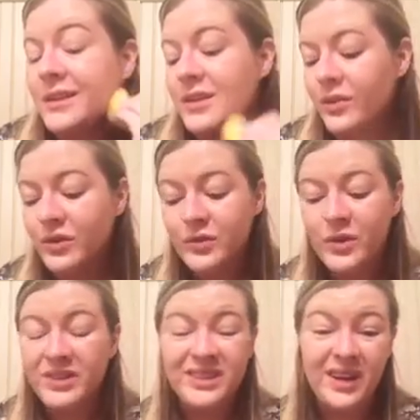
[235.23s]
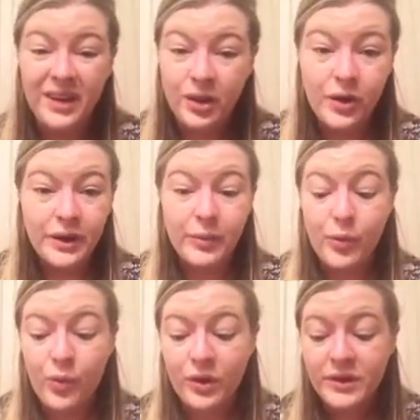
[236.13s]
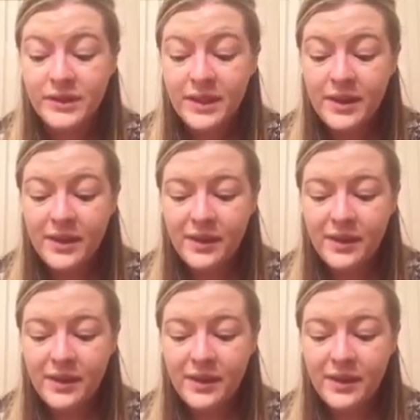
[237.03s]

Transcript: concealer as well is it's not going to clog your pores.